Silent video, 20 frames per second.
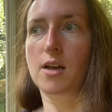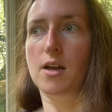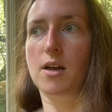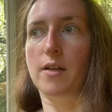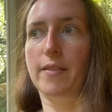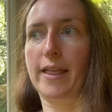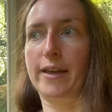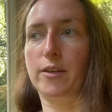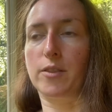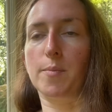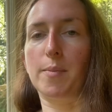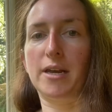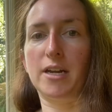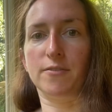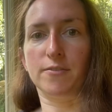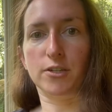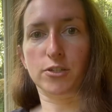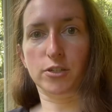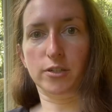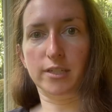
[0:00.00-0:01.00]
like the
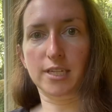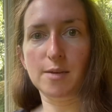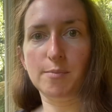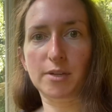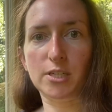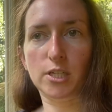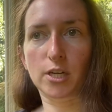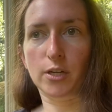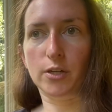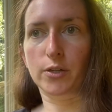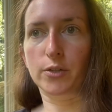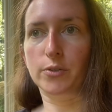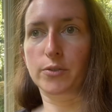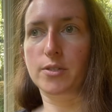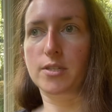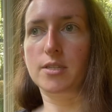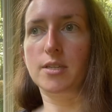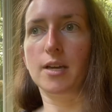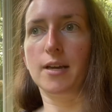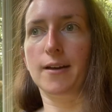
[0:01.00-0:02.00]
beneficial
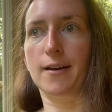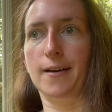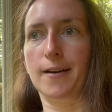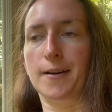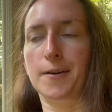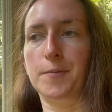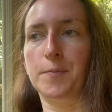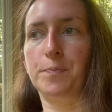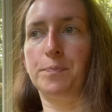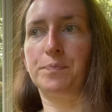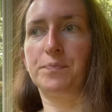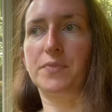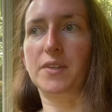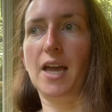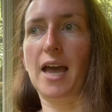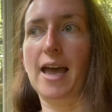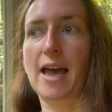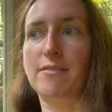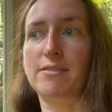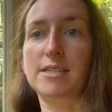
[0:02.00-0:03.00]
nematodes, I
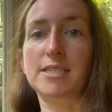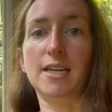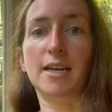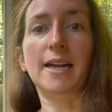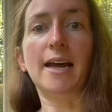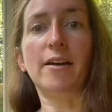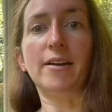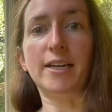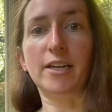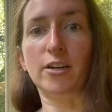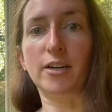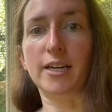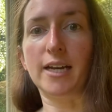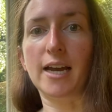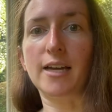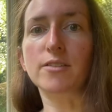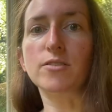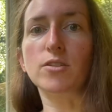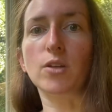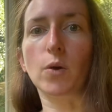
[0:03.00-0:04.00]
haven't done out here
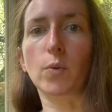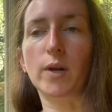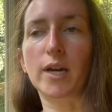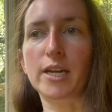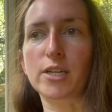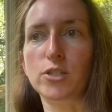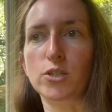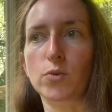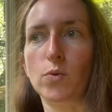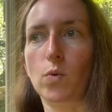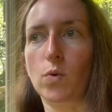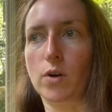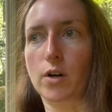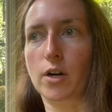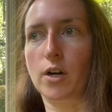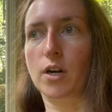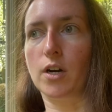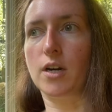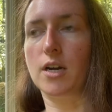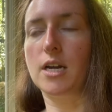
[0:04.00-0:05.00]
yet. So when I do
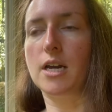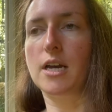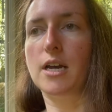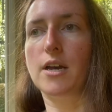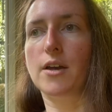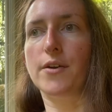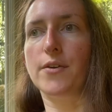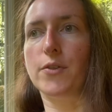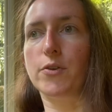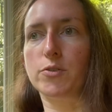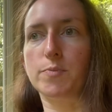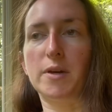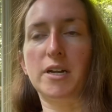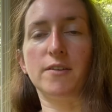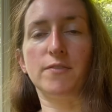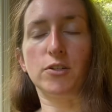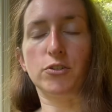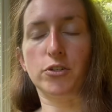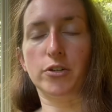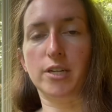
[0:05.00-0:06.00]
order those
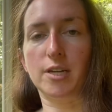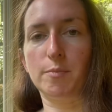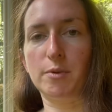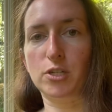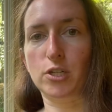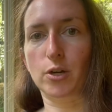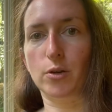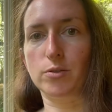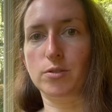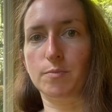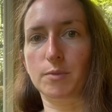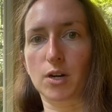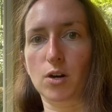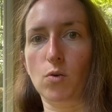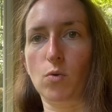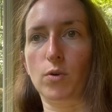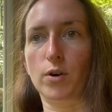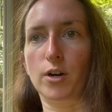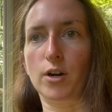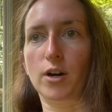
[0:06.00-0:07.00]
beneficial nematodes, I'm going to
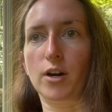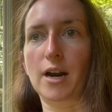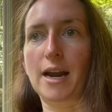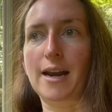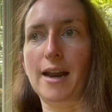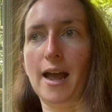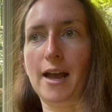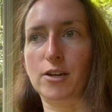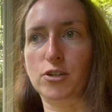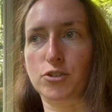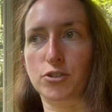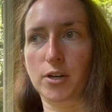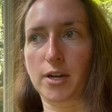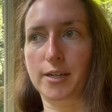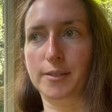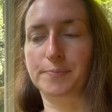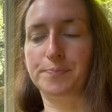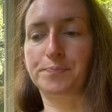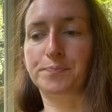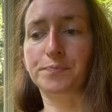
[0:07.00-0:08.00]
order an
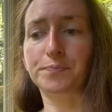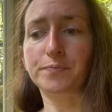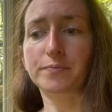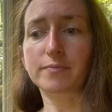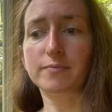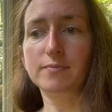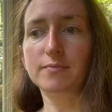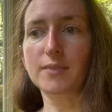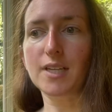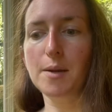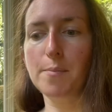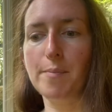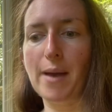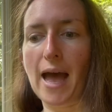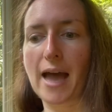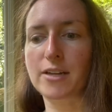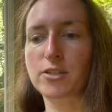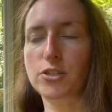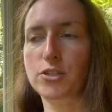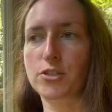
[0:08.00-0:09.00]
extra
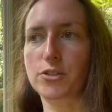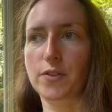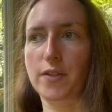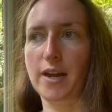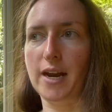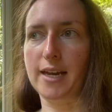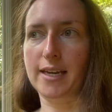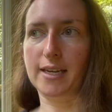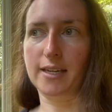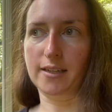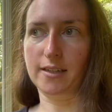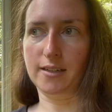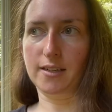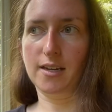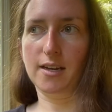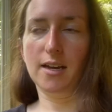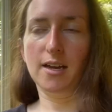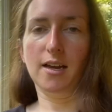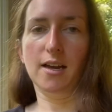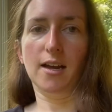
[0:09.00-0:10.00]
batch so that I can
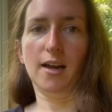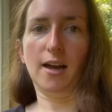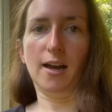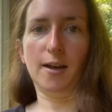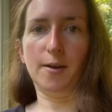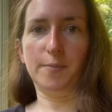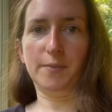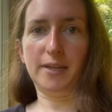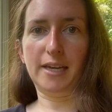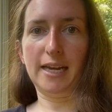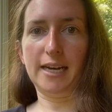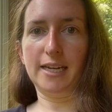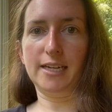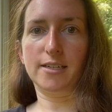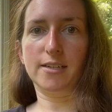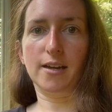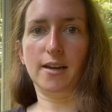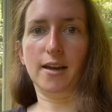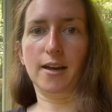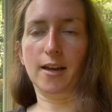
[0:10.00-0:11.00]
get it
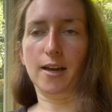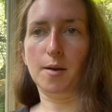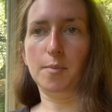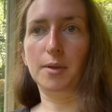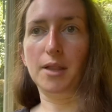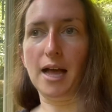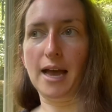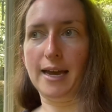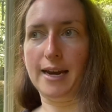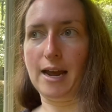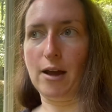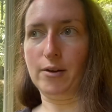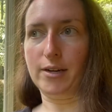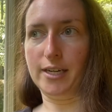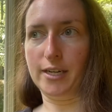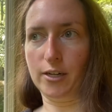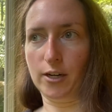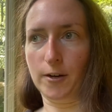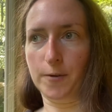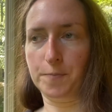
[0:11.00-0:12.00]
applied out
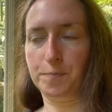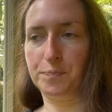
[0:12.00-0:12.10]
here.